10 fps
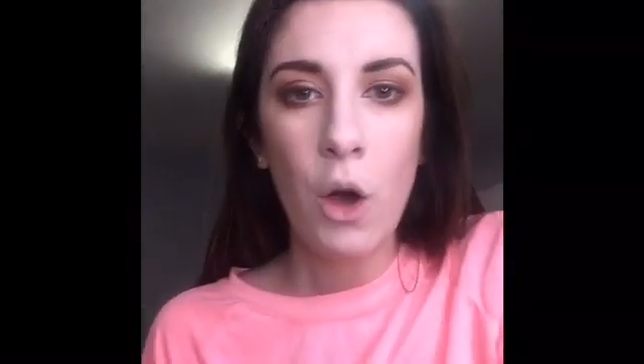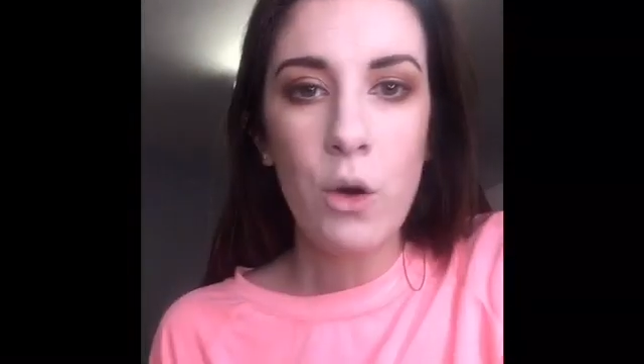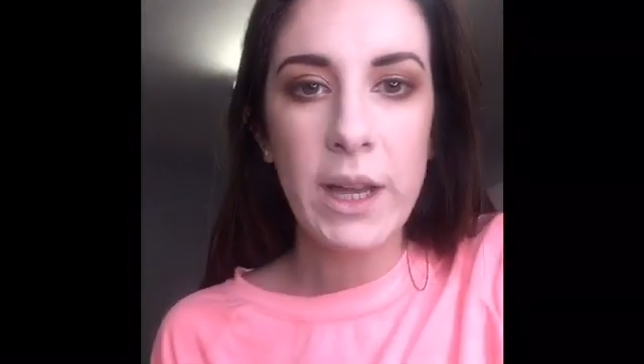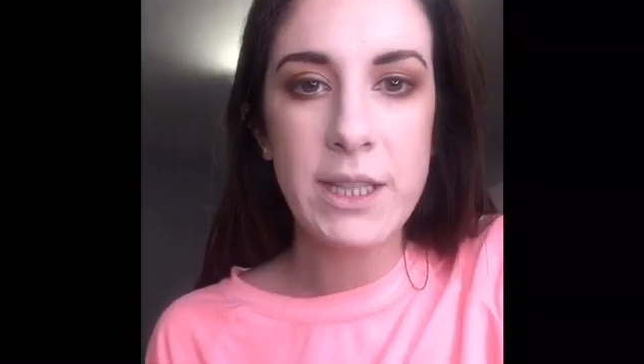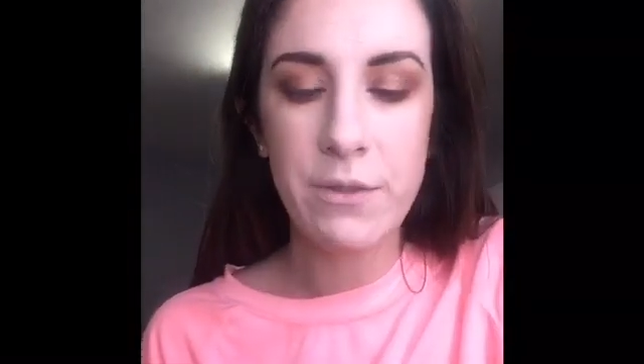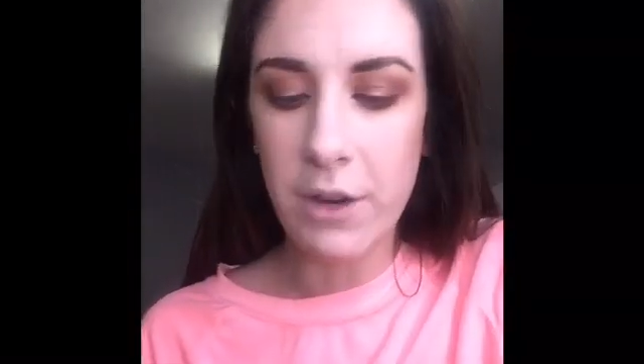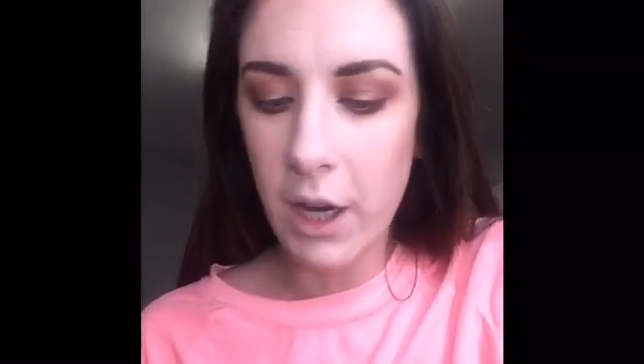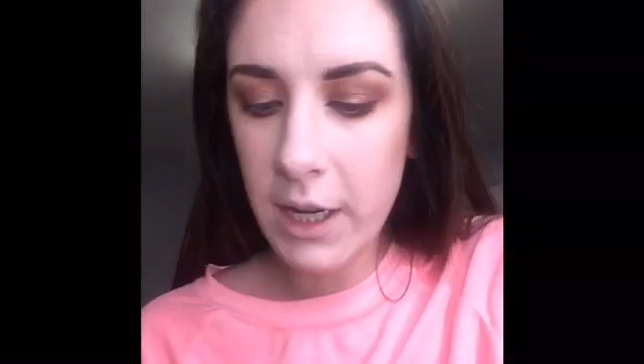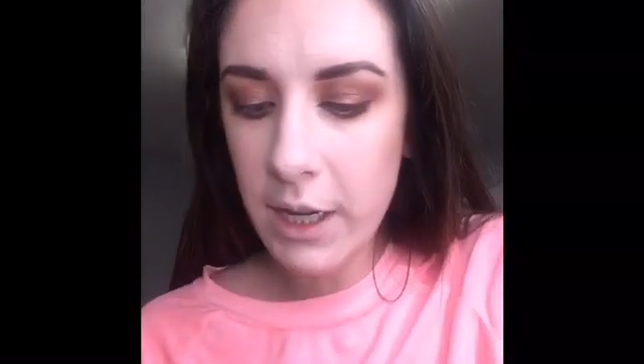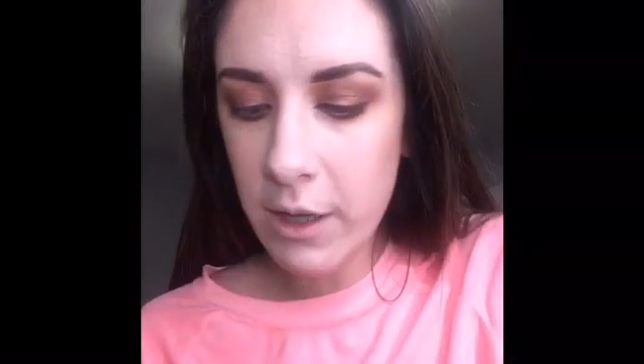Okay, so for
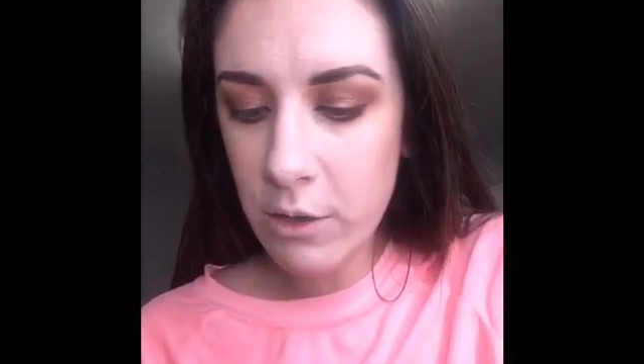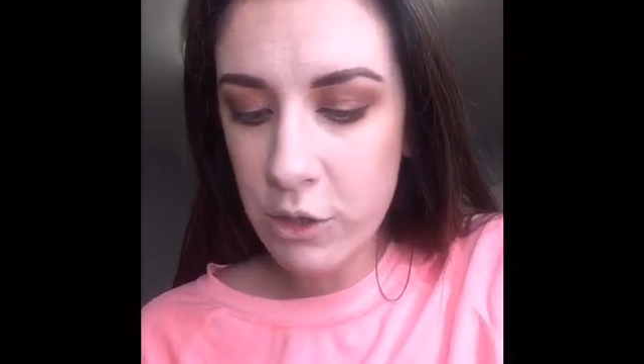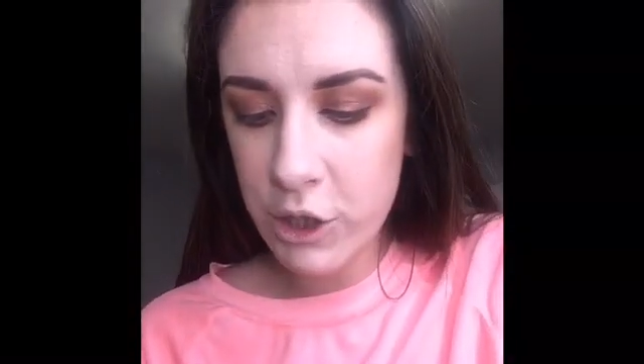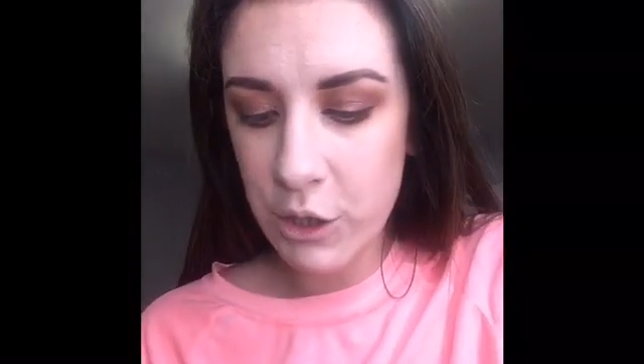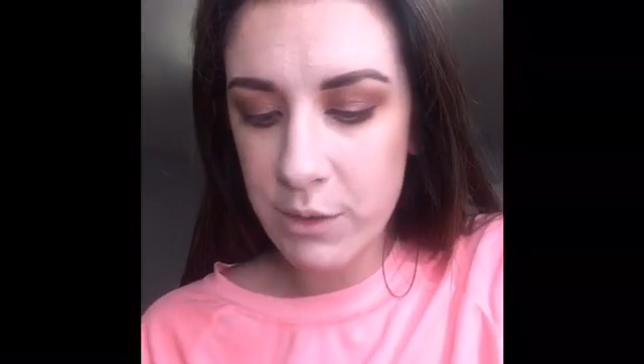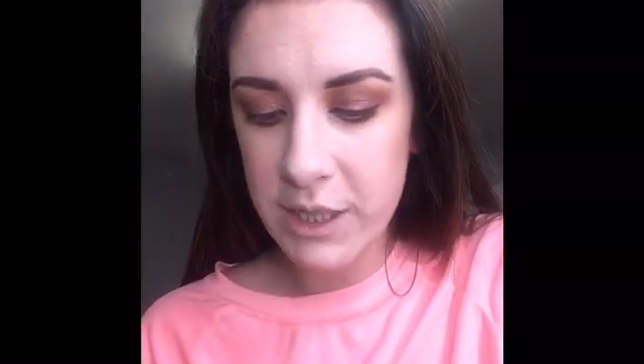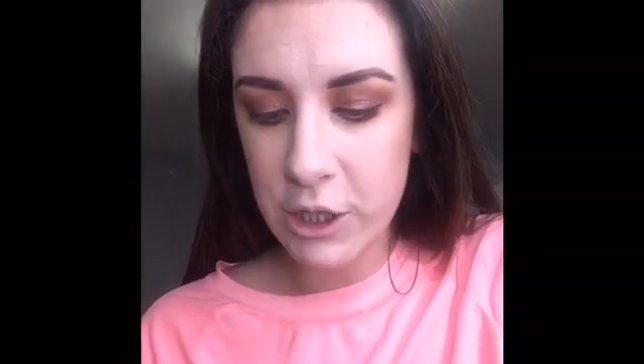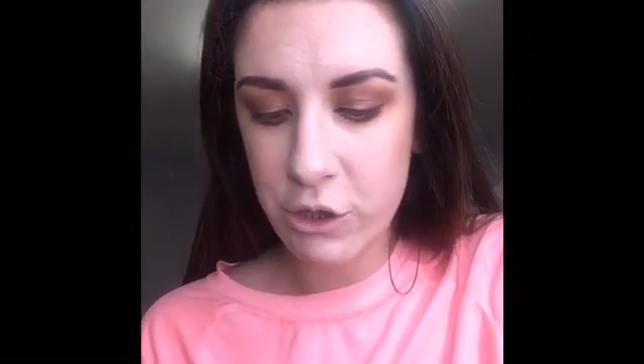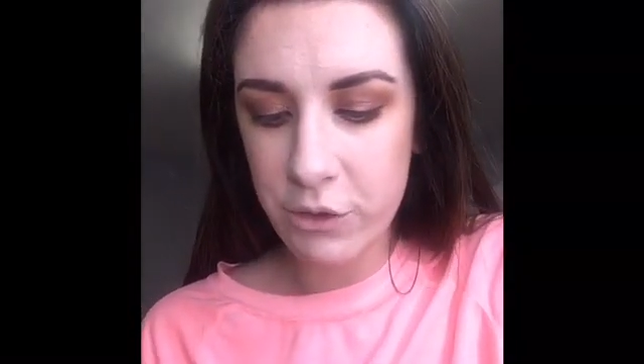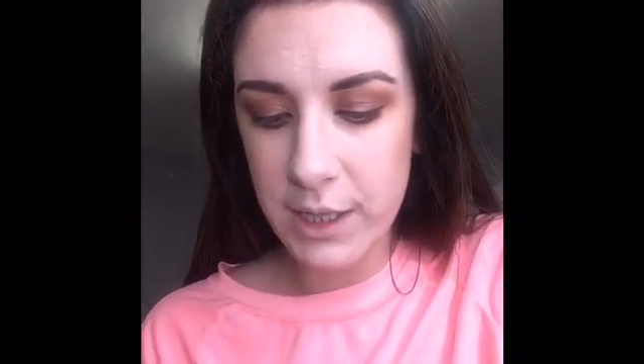highlight I'm going to use the
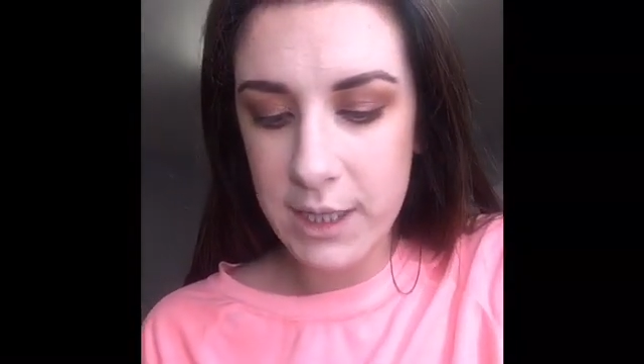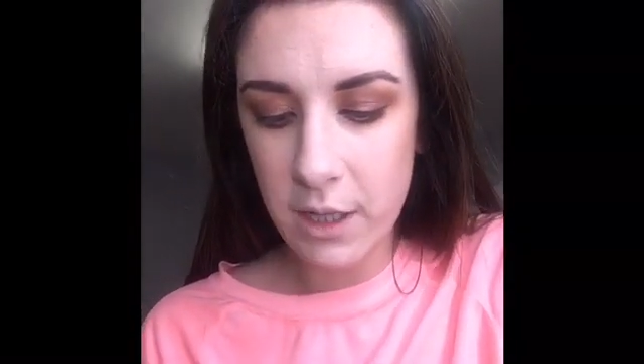Catrice